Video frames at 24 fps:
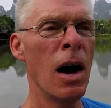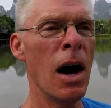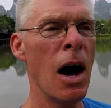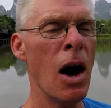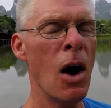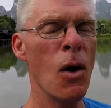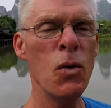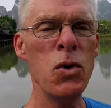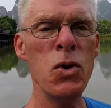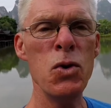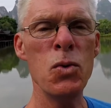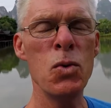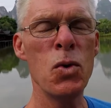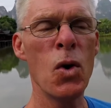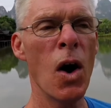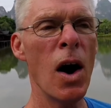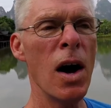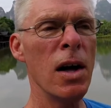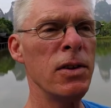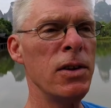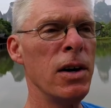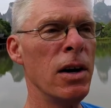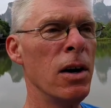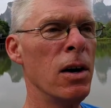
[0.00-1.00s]
how you
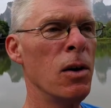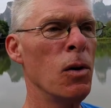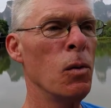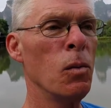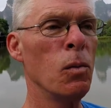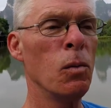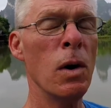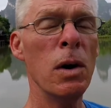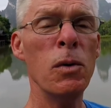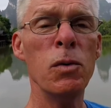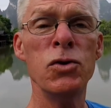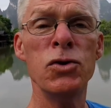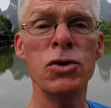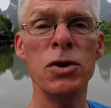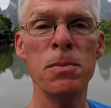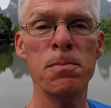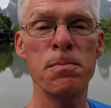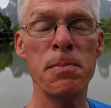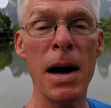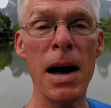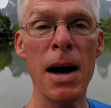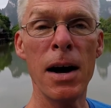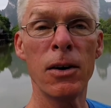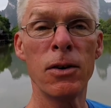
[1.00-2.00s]
got there, what's your
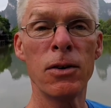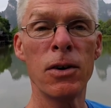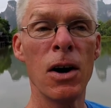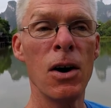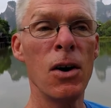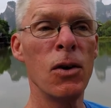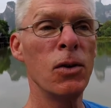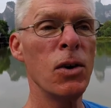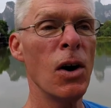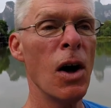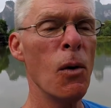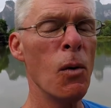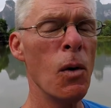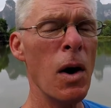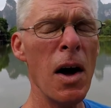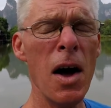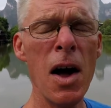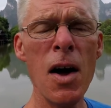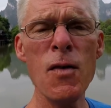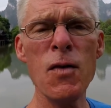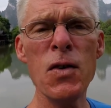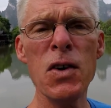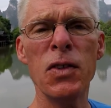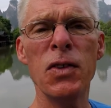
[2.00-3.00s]
background,
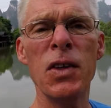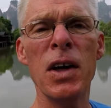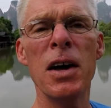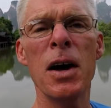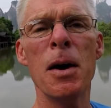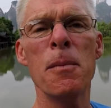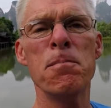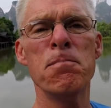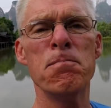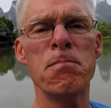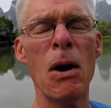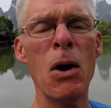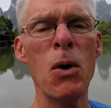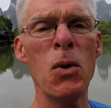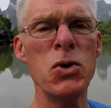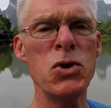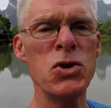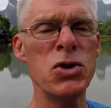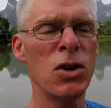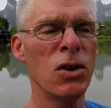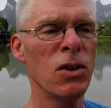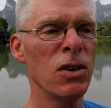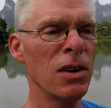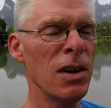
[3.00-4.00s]
everything
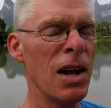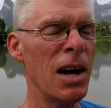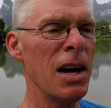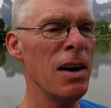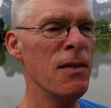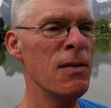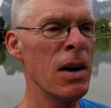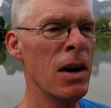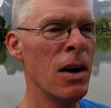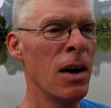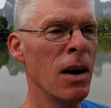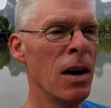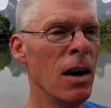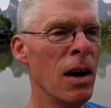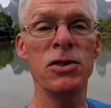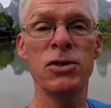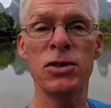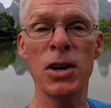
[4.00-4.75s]
about your life.